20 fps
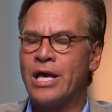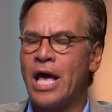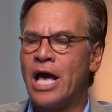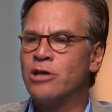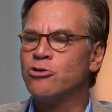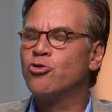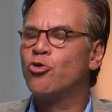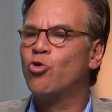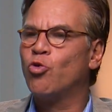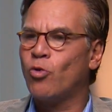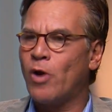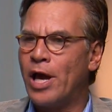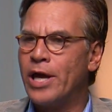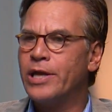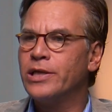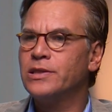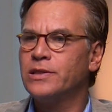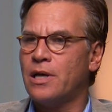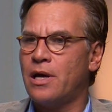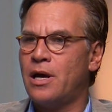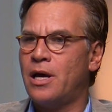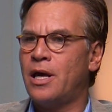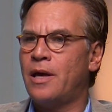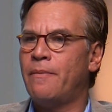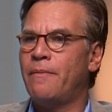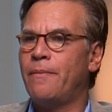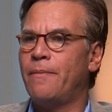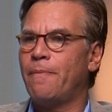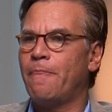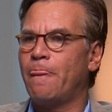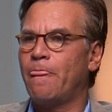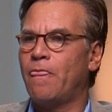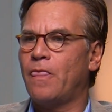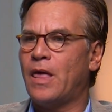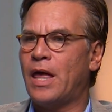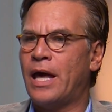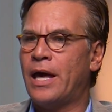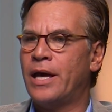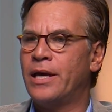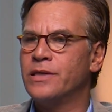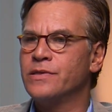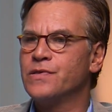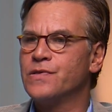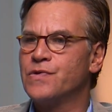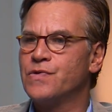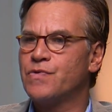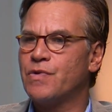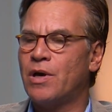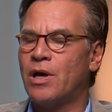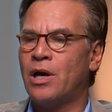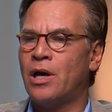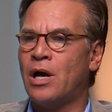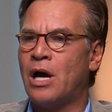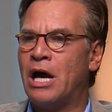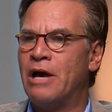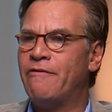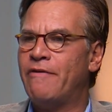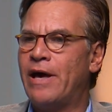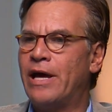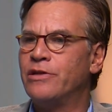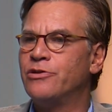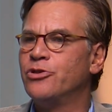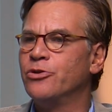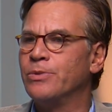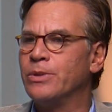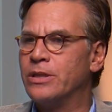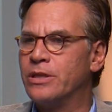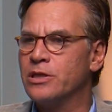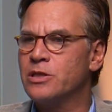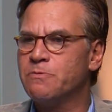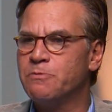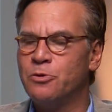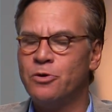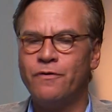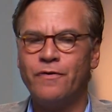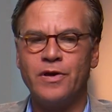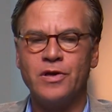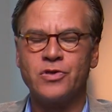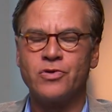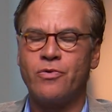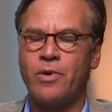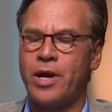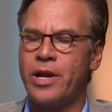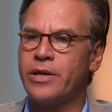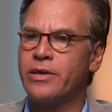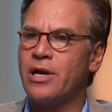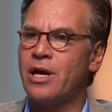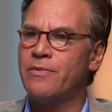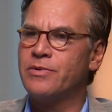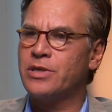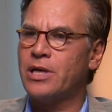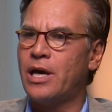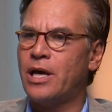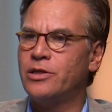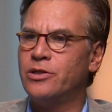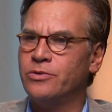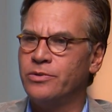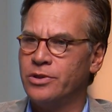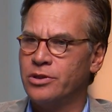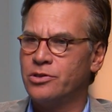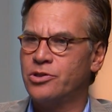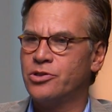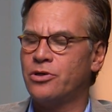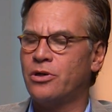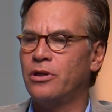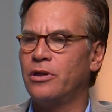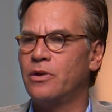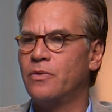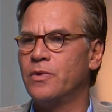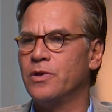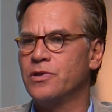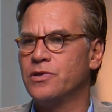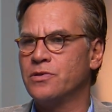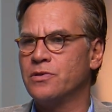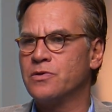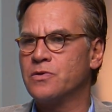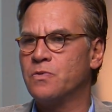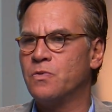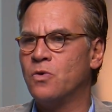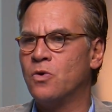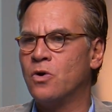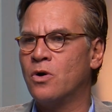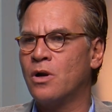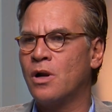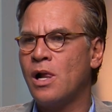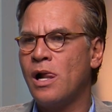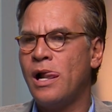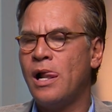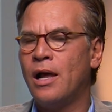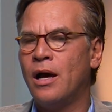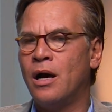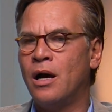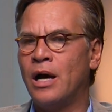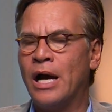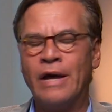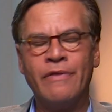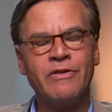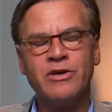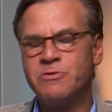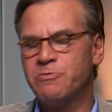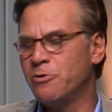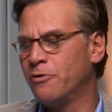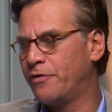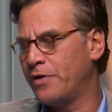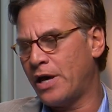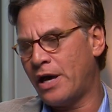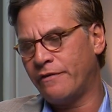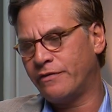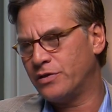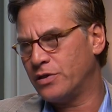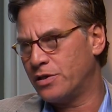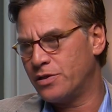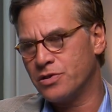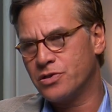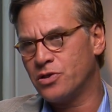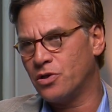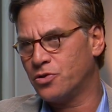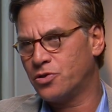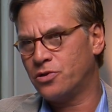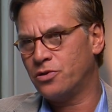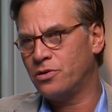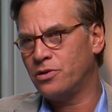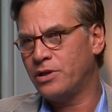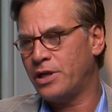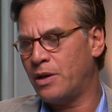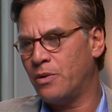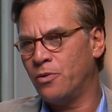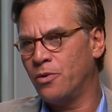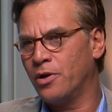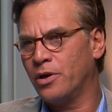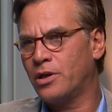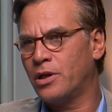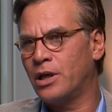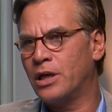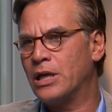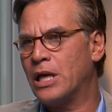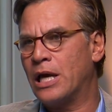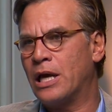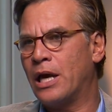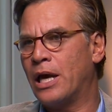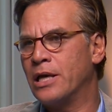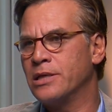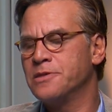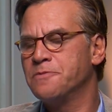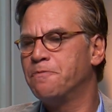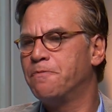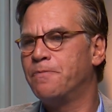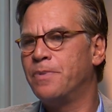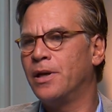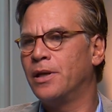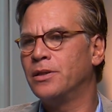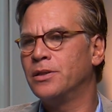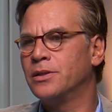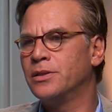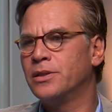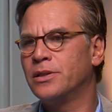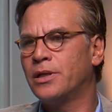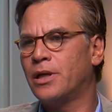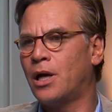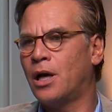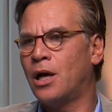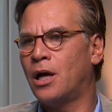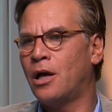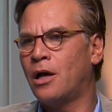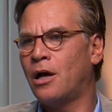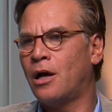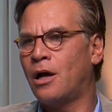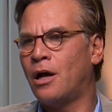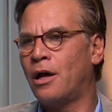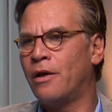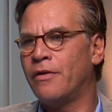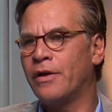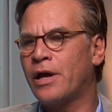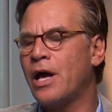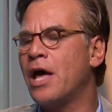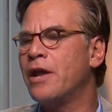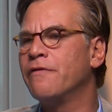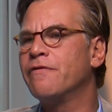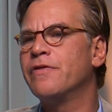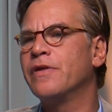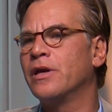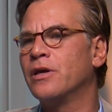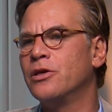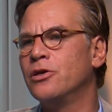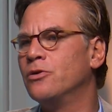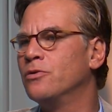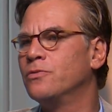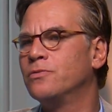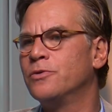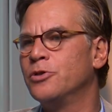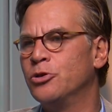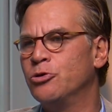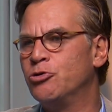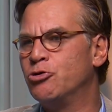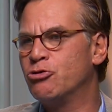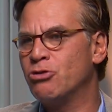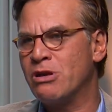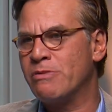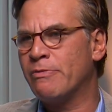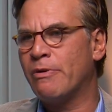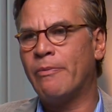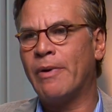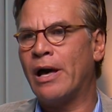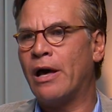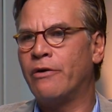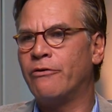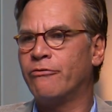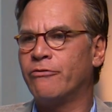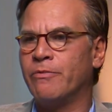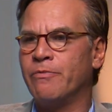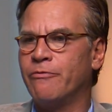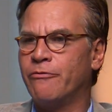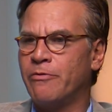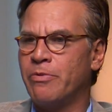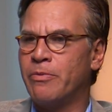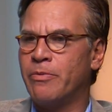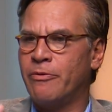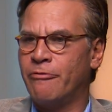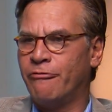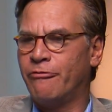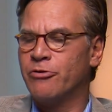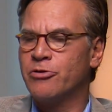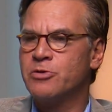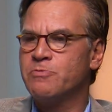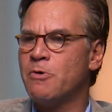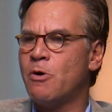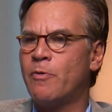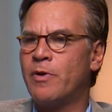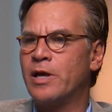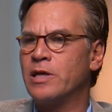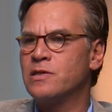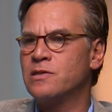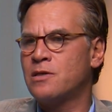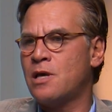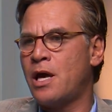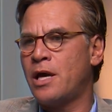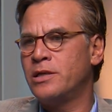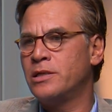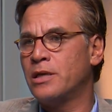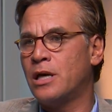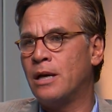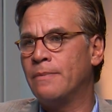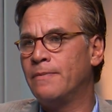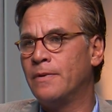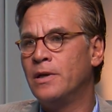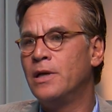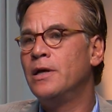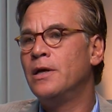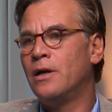as great a time as I've had doing this movie, as great a time as I had doing Charlie Wilson's War. And this movie, I have to say, The Social Network has been the kind of thing you dream about from the first moment I signed up